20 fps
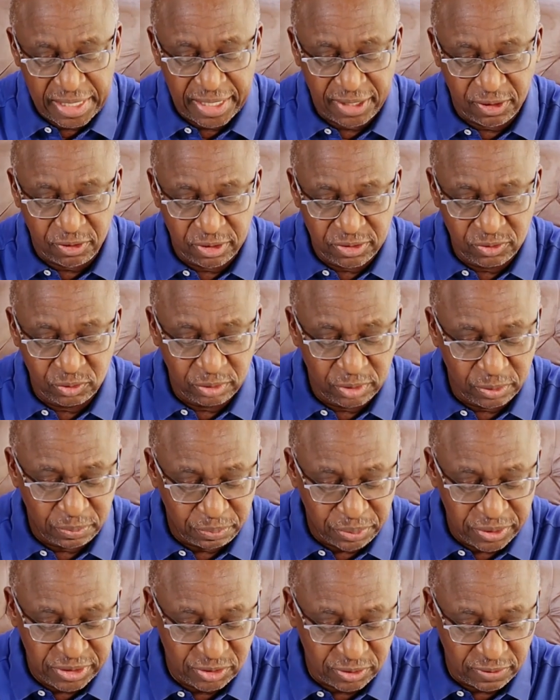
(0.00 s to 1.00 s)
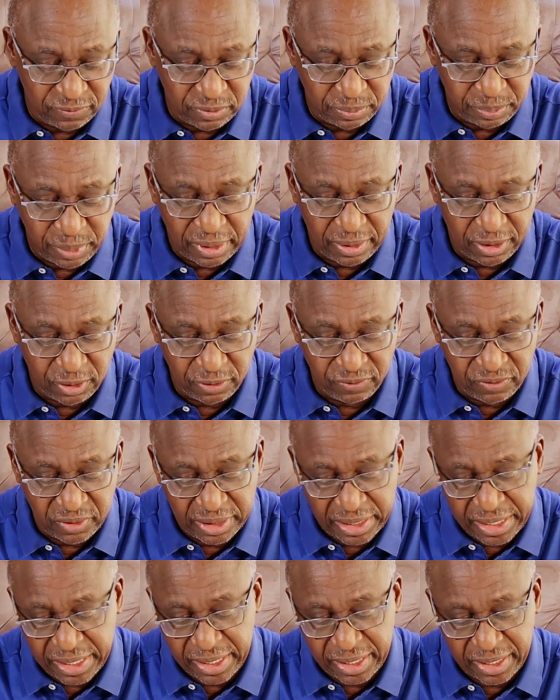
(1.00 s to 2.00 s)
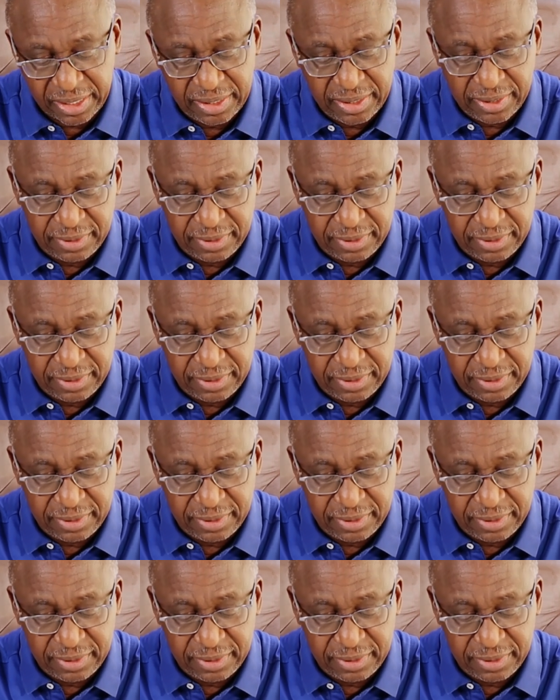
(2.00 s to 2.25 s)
according to the prince of the power of the air,